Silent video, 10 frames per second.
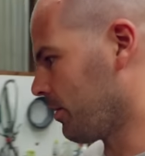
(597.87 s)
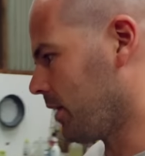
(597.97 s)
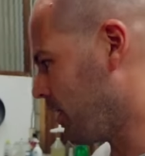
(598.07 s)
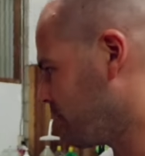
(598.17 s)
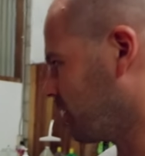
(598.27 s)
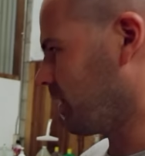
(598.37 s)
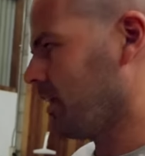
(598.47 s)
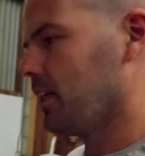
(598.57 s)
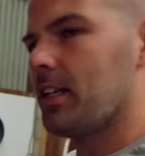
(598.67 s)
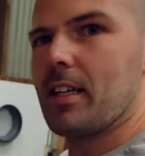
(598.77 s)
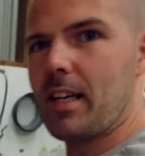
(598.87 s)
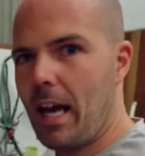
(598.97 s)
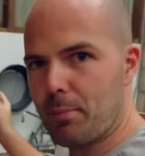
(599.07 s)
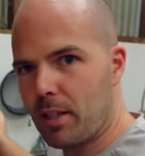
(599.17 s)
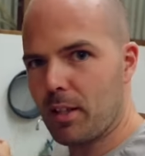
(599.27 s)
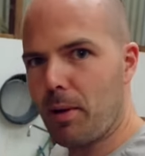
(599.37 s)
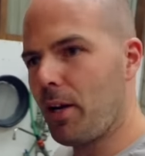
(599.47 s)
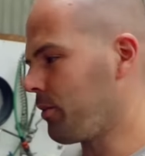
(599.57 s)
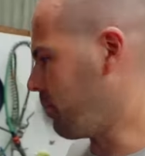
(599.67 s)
and then you've got to empty them out